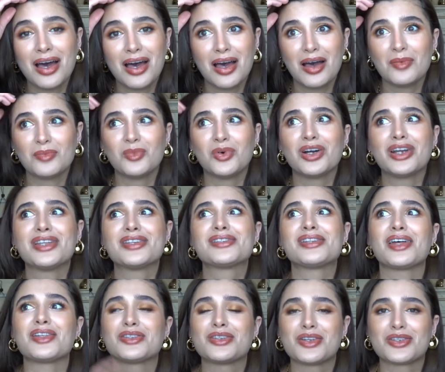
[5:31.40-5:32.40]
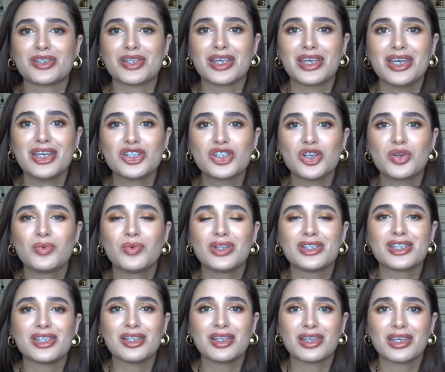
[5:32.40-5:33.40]
Um, one is downstairs in the kitchen,
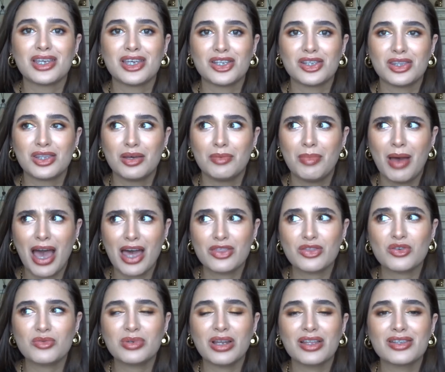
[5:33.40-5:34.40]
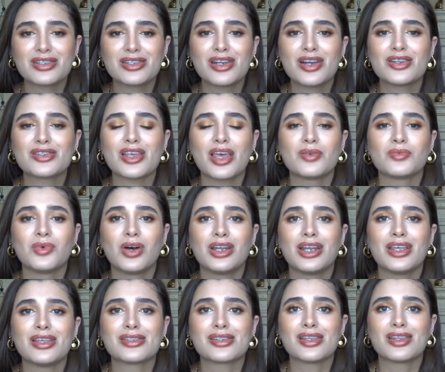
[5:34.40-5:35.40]
one's in the, ki the bathroom downstairs, and
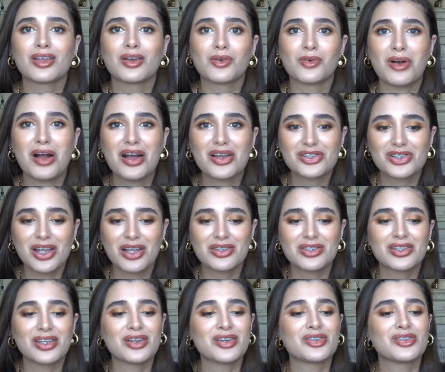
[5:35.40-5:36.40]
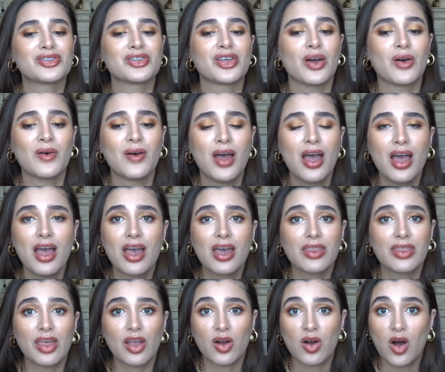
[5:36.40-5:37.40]
one is in the garage downstairs. So
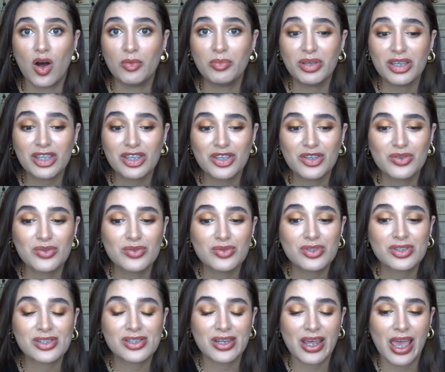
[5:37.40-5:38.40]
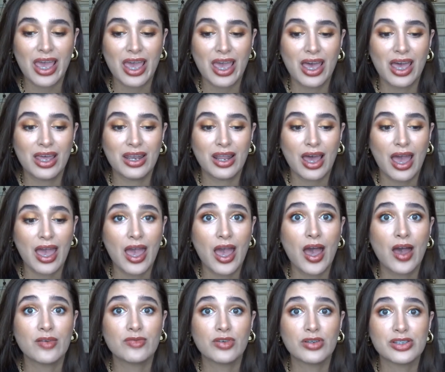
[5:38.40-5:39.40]
they are all being used and I
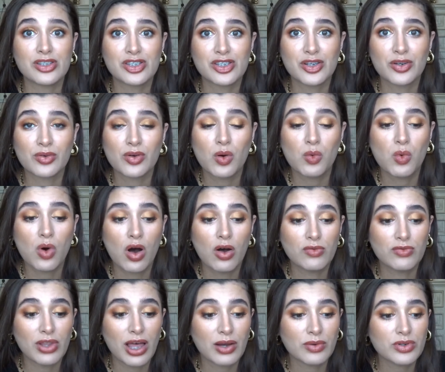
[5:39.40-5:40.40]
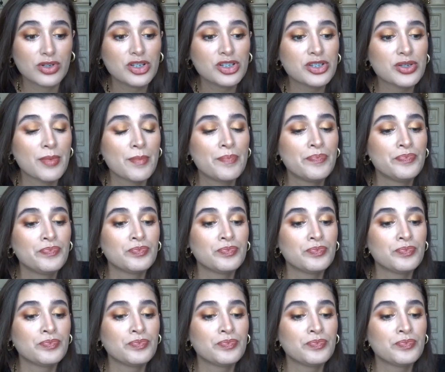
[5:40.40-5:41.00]
have zero wallflowers.